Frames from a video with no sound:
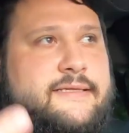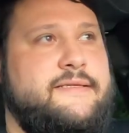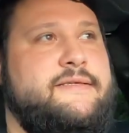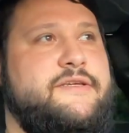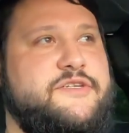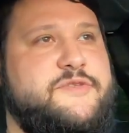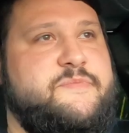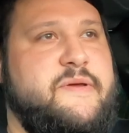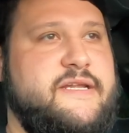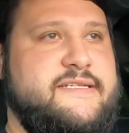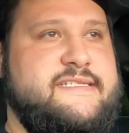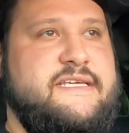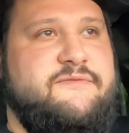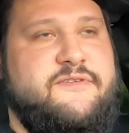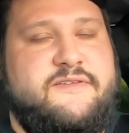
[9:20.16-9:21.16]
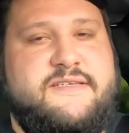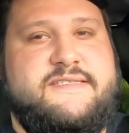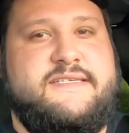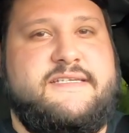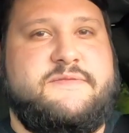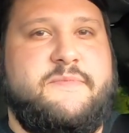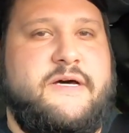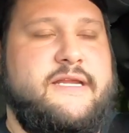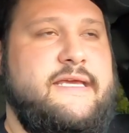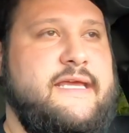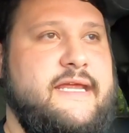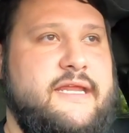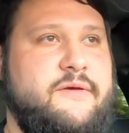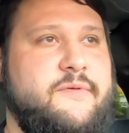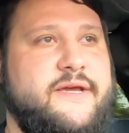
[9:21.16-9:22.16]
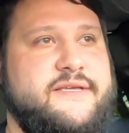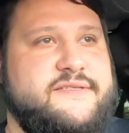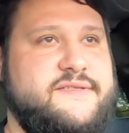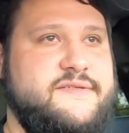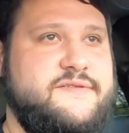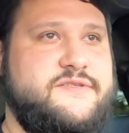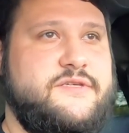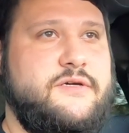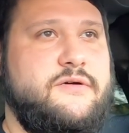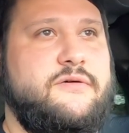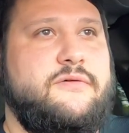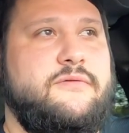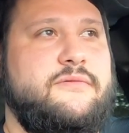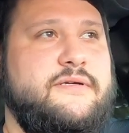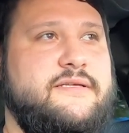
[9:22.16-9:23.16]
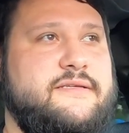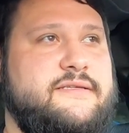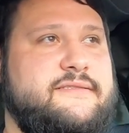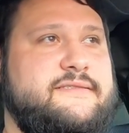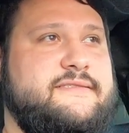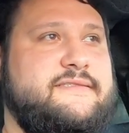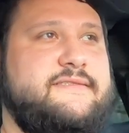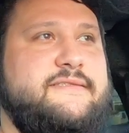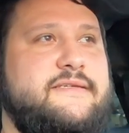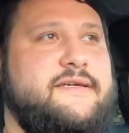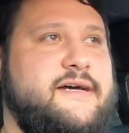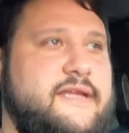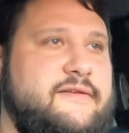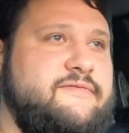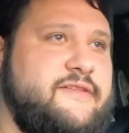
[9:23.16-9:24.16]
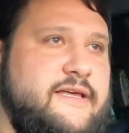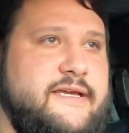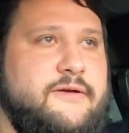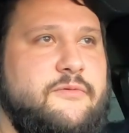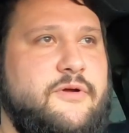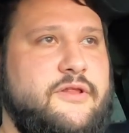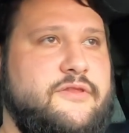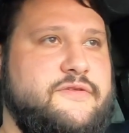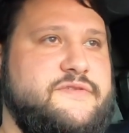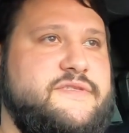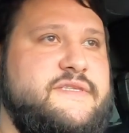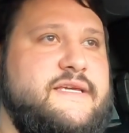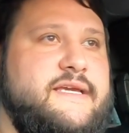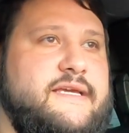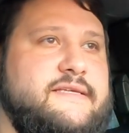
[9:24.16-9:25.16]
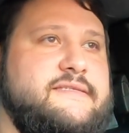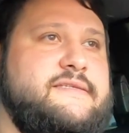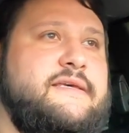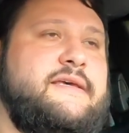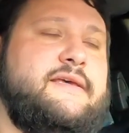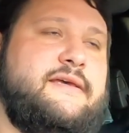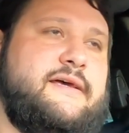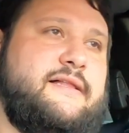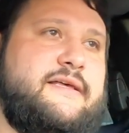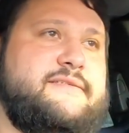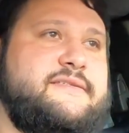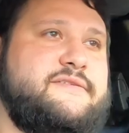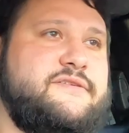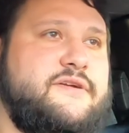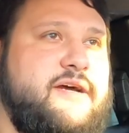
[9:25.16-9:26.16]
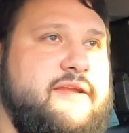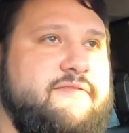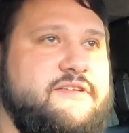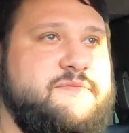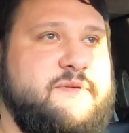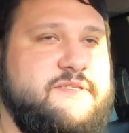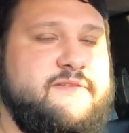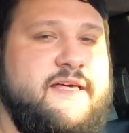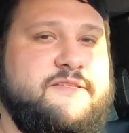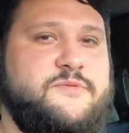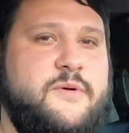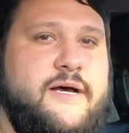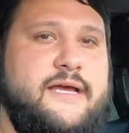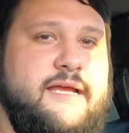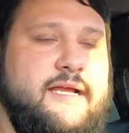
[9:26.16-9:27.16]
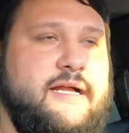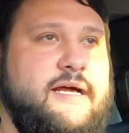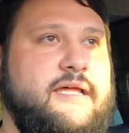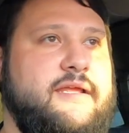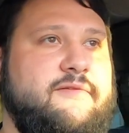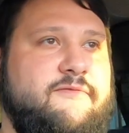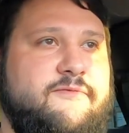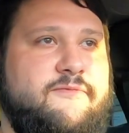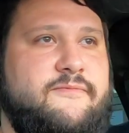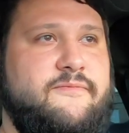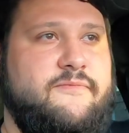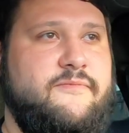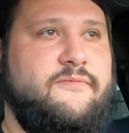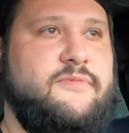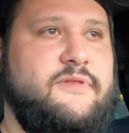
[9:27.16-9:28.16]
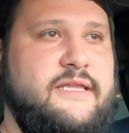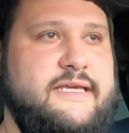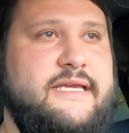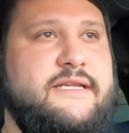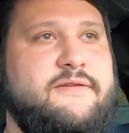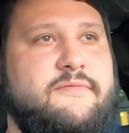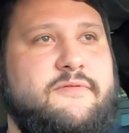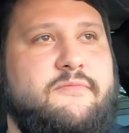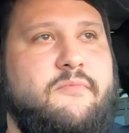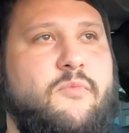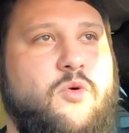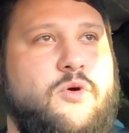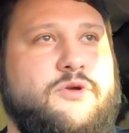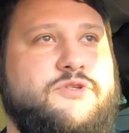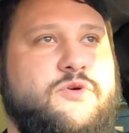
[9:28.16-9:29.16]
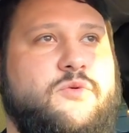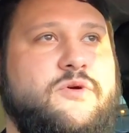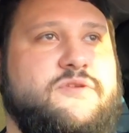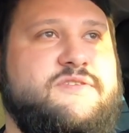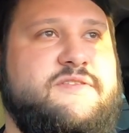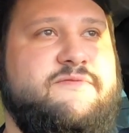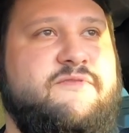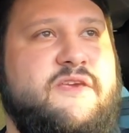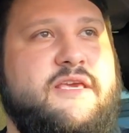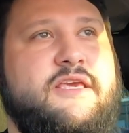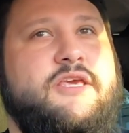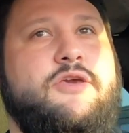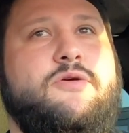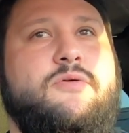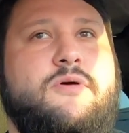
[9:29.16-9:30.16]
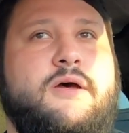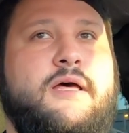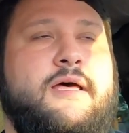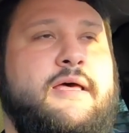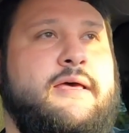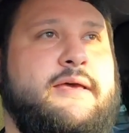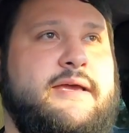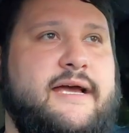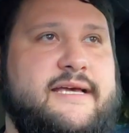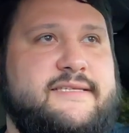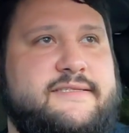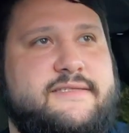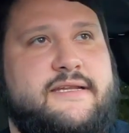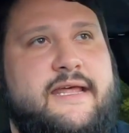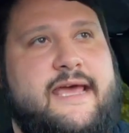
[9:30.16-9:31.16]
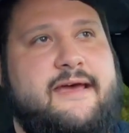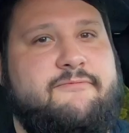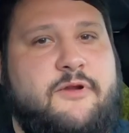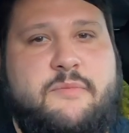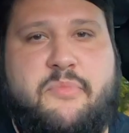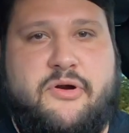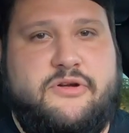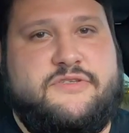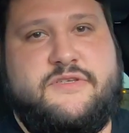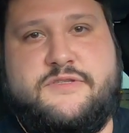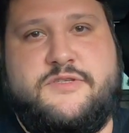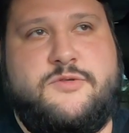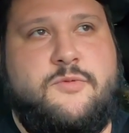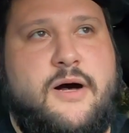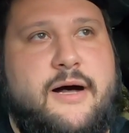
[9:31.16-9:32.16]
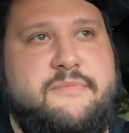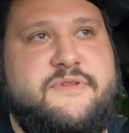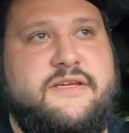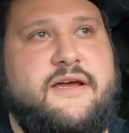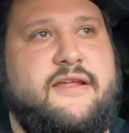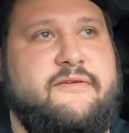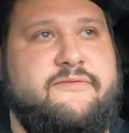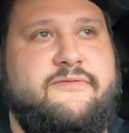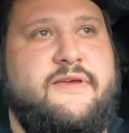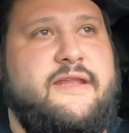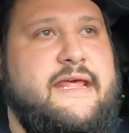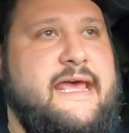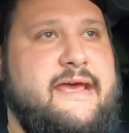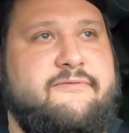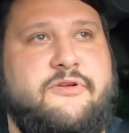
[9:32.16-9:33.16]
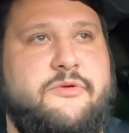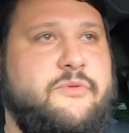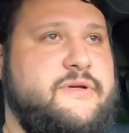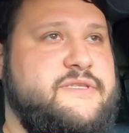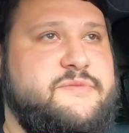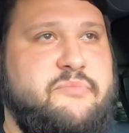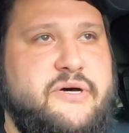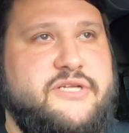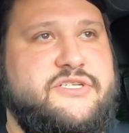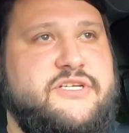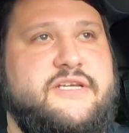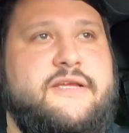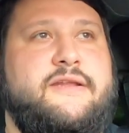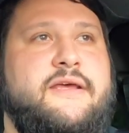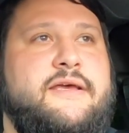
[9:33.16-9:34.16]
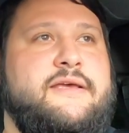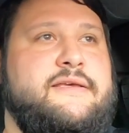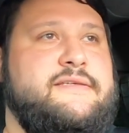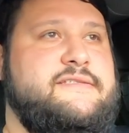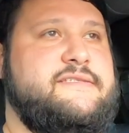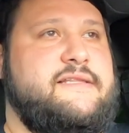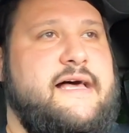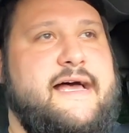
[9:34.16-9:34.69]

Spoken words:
you're spending T56 money anyways. So it's kind of like one of those things. LSs are kind of expensive. That's why I kind of leaned more towards the VQ as an every person swap to kind of fit everyone's budget /